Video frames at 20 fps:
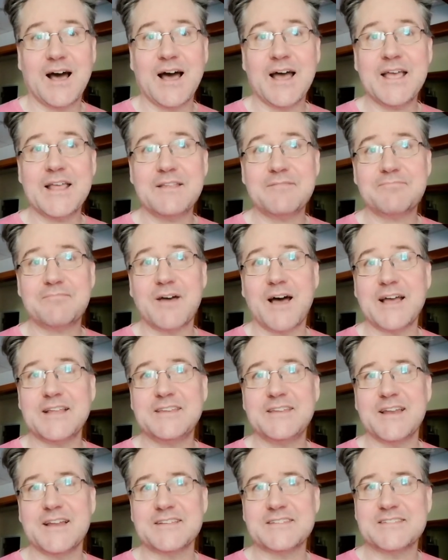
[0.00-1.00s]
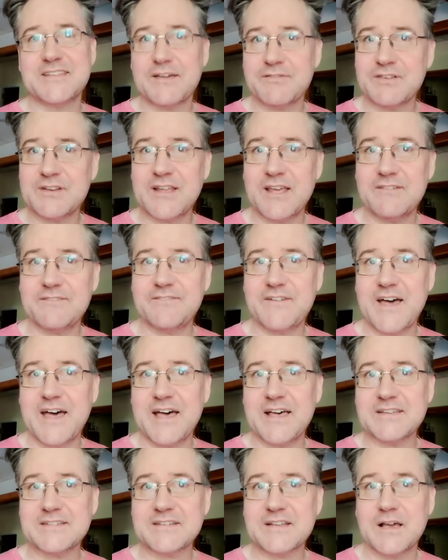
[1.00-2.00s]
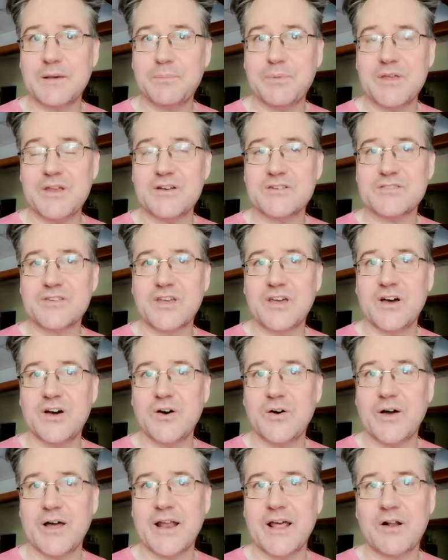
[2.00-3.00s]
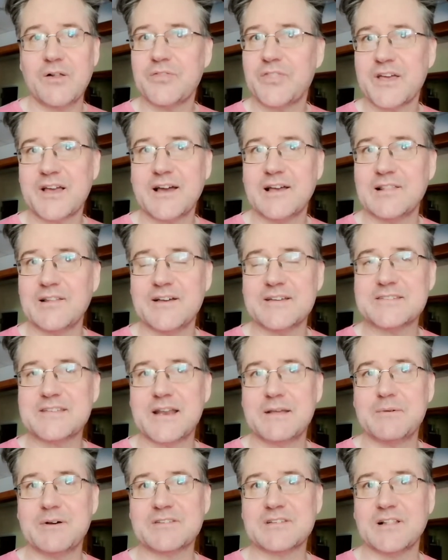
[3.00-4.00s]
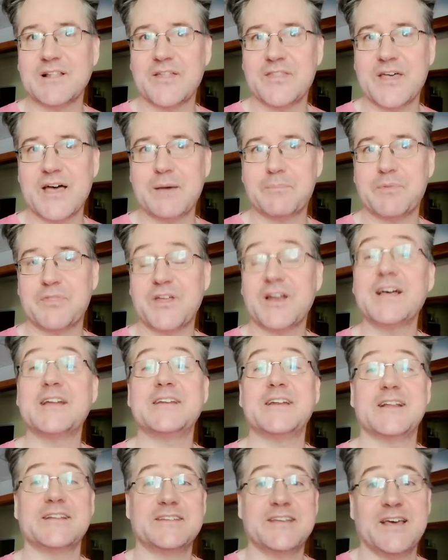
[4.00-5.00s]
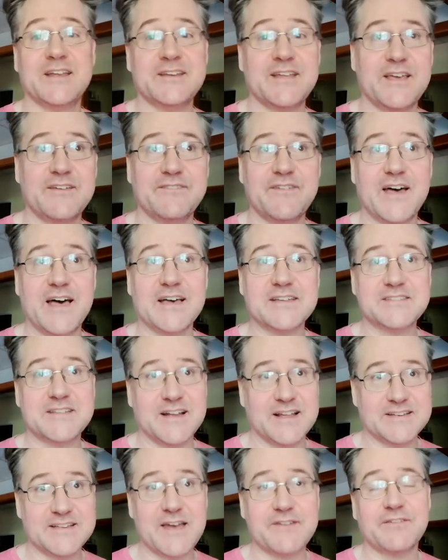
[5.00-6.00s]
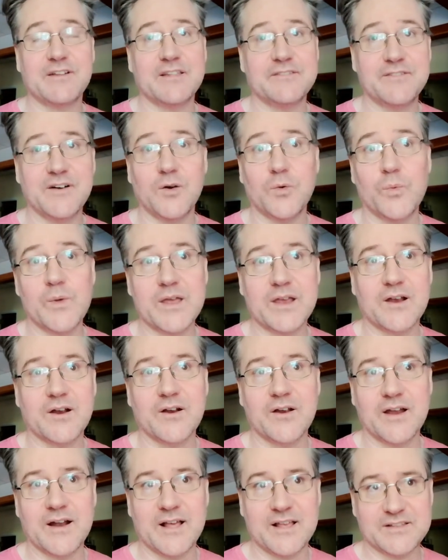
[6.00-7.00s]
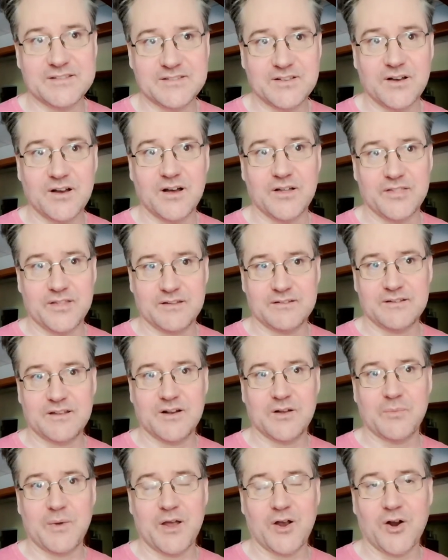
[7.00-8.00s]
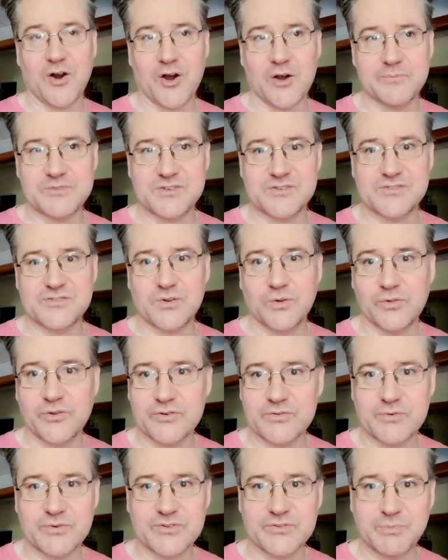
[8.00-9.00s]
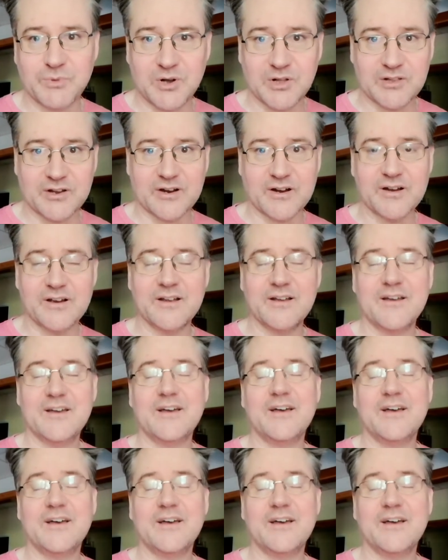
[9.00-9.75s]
I did a 7 day fast a couple years ago, and I don't think I lost any muscle on that. But then I did a 10 day fast, and I definitely felt weaker. And I saw that, my arms and shoulders were smaller